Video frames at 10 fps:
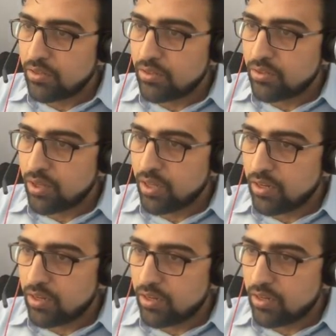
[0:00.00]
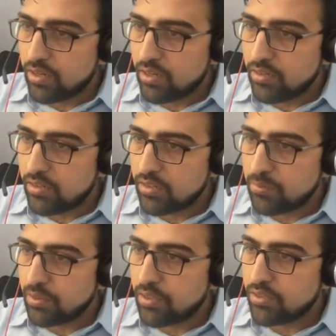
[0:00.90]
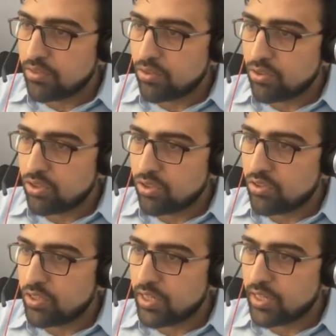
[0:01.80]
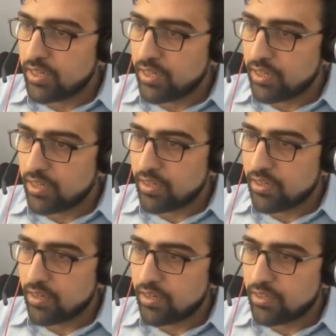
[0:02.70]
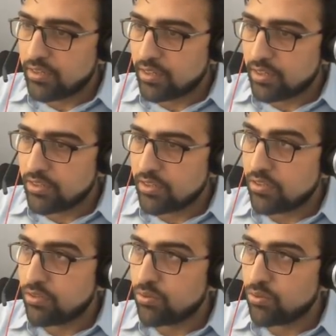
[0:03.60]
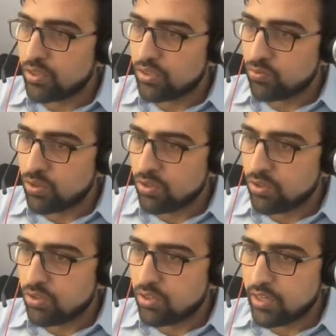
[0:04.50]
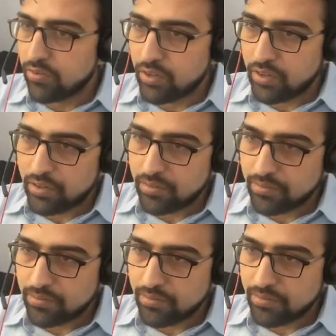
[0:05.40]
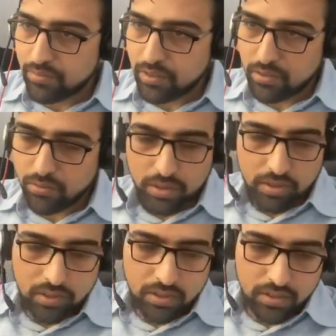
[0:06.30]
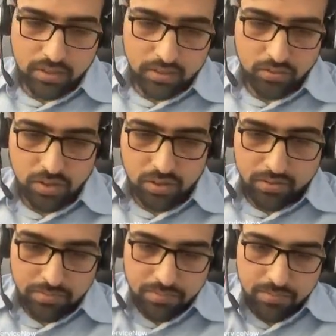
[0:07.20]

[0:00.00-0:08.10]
So yeah, recipient is Roger Seed and our destination is 261 North Highway. I'll do that as well.